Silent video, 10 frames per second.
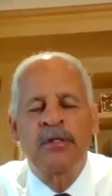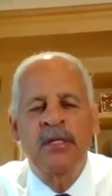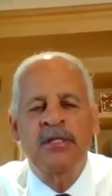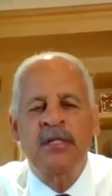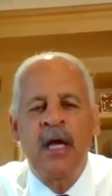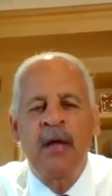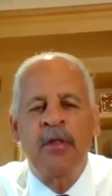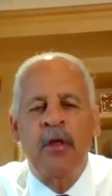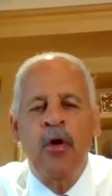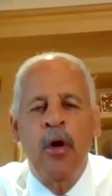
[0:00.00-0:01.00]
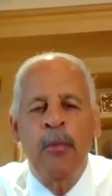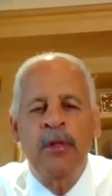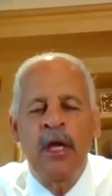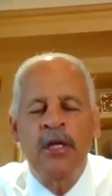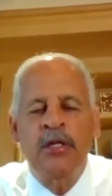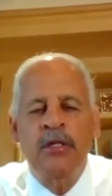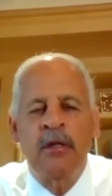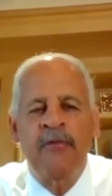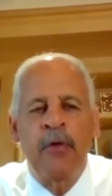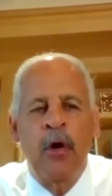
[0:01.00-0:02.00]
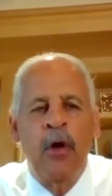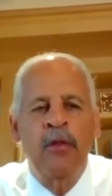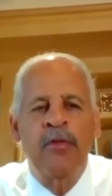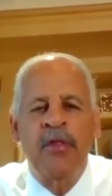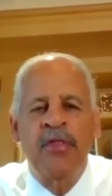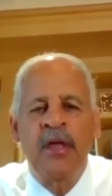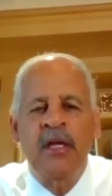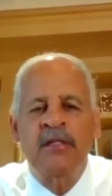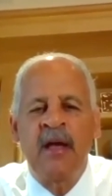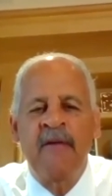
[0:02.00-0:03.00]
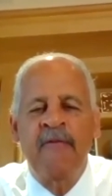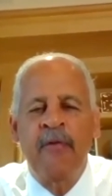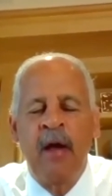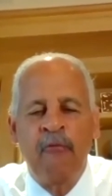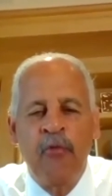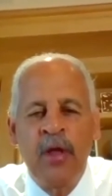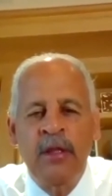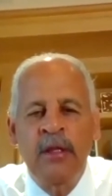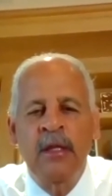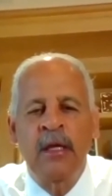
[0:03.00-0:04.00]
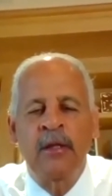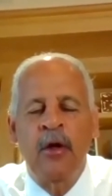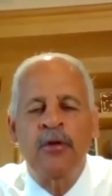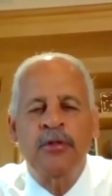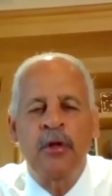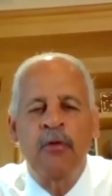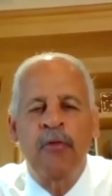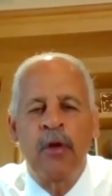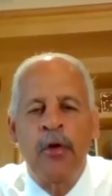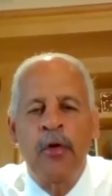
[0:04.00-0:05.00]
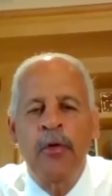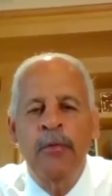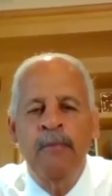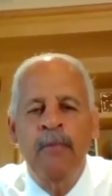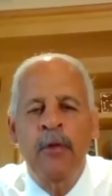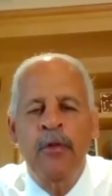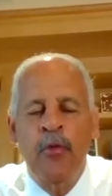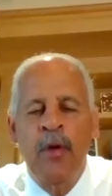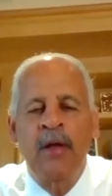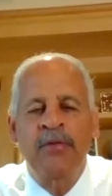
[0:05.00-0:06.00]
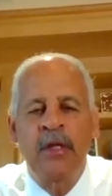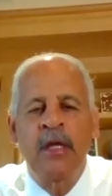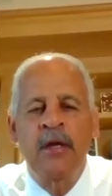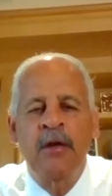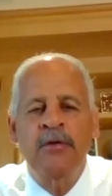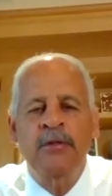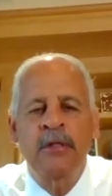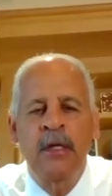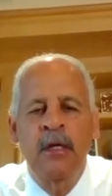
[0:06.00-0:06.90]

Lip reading: and this is kind of the culmination of all of the things I've written and also learned throughout the years